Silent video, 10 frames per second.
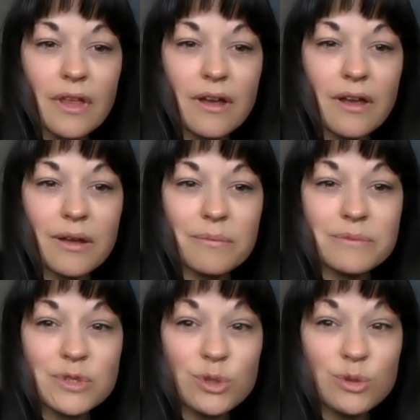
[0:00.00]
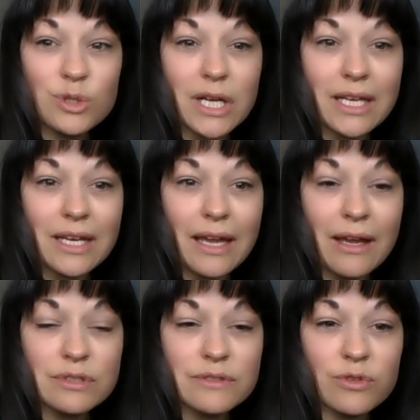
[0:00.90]
um, to try it
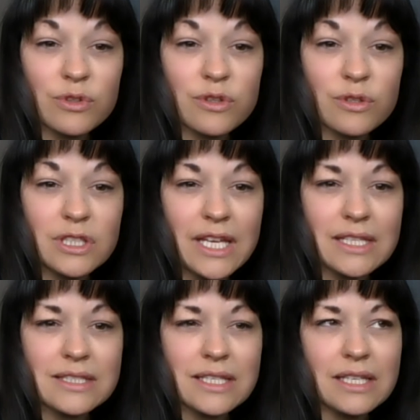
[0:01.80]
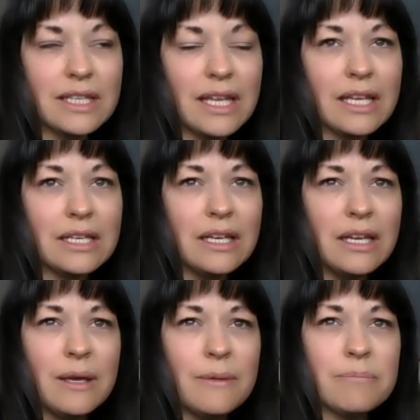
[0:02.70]
out for 30 days. And then
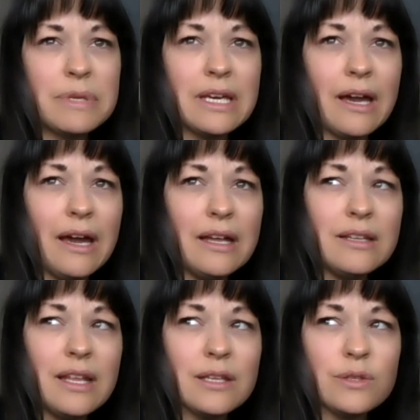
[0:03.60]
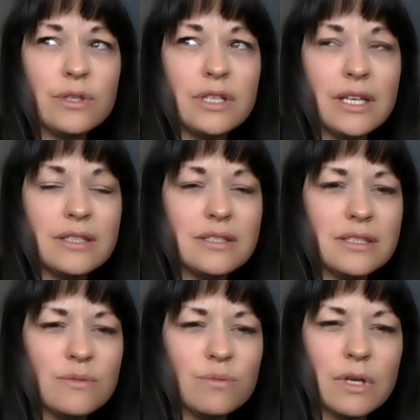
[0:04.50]
beyond that 30 days,
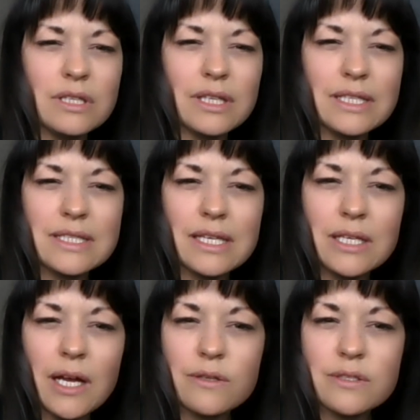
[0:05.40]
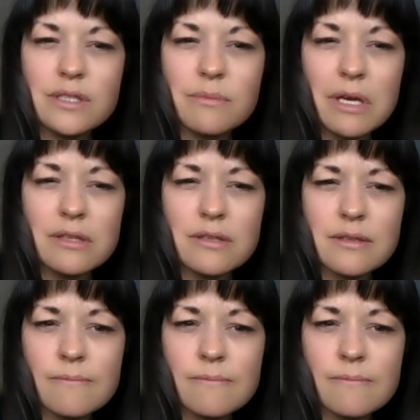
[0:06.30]
it's what, like $10 a month,